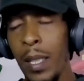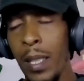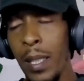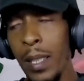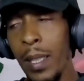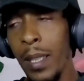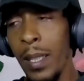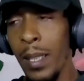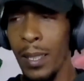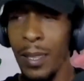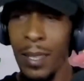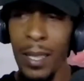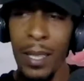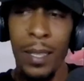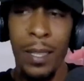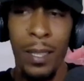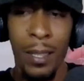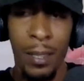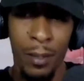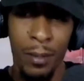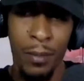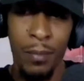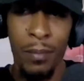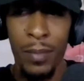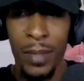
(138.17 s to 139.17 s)
it's going
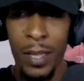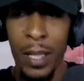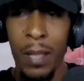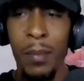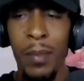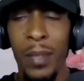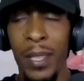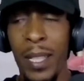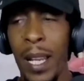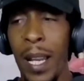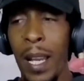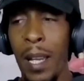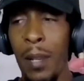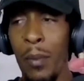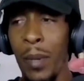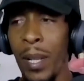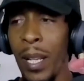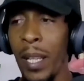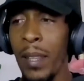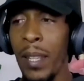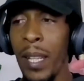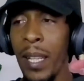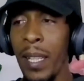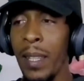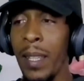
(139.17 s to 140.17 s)
to come a time,
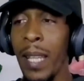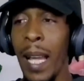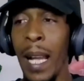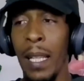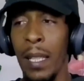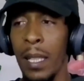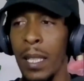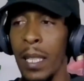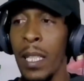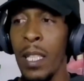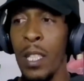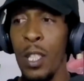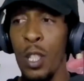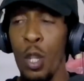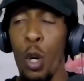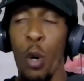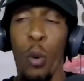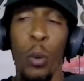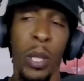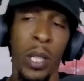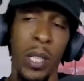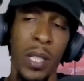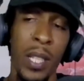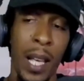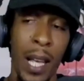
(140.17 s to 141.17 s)
and I think that is
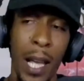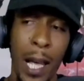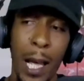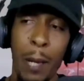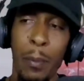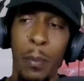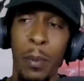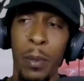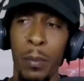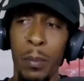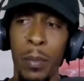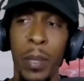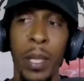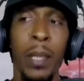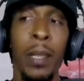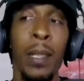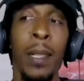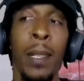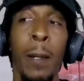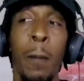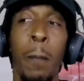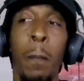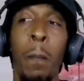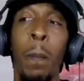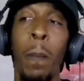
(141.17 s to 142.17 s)
going to happen. But
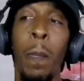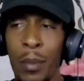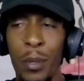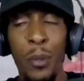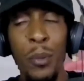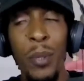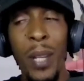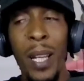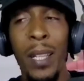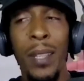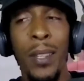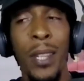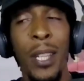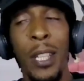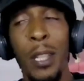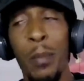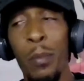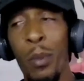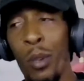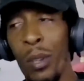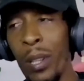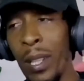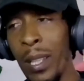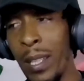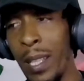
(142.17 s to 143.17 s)
you got to think
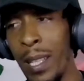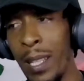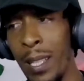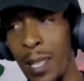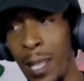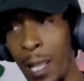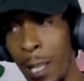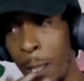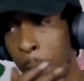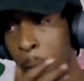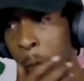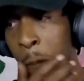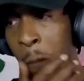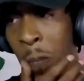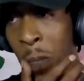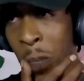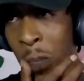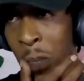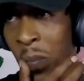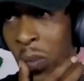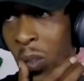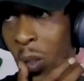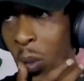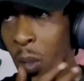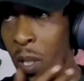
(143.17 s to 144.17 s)
about it like this. Like,
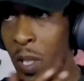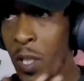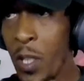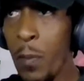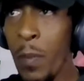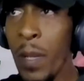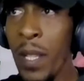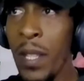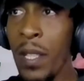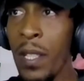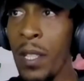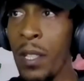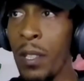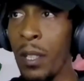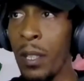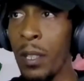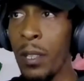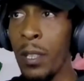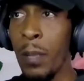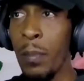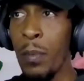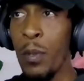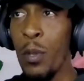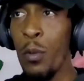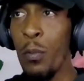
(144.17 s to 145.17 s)
Will Smith is
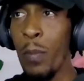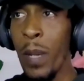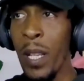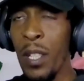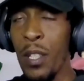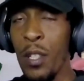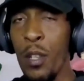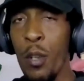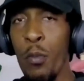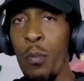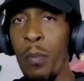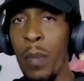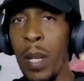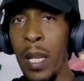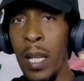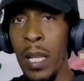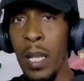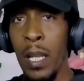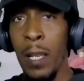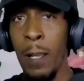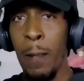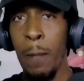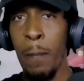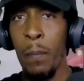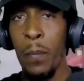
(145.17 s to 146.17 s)
looked up to by so
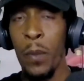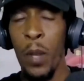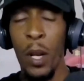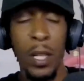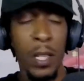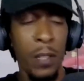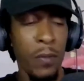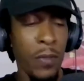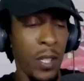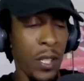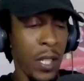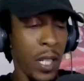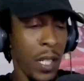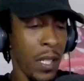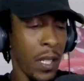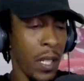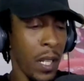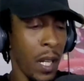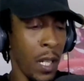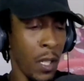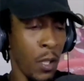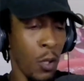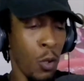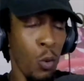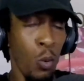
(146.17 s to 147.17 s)
many. Not even
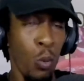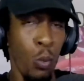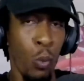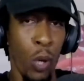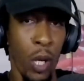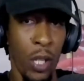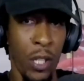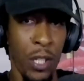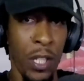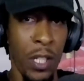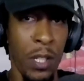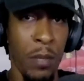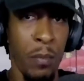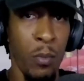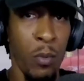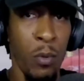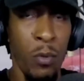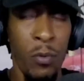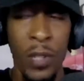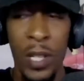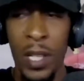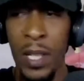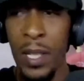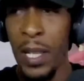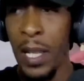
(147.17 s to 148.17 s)
just us who watch his
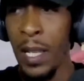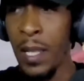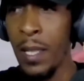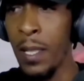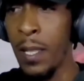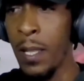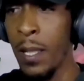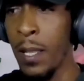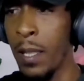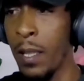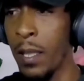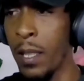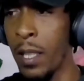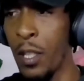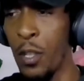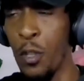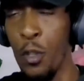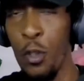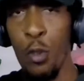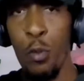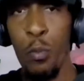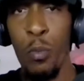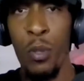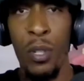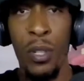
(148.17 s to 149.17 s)
movies as
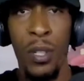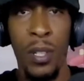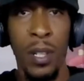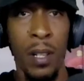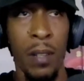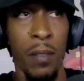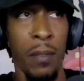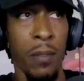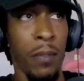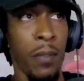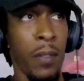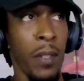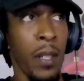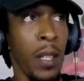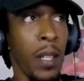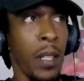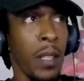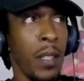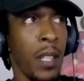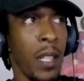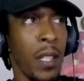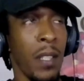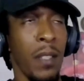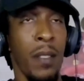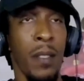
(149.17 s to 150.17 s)
consumers of
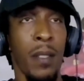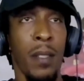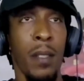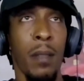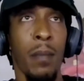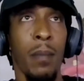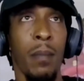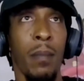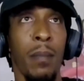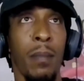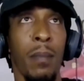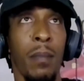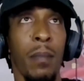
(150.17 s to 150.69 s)
just...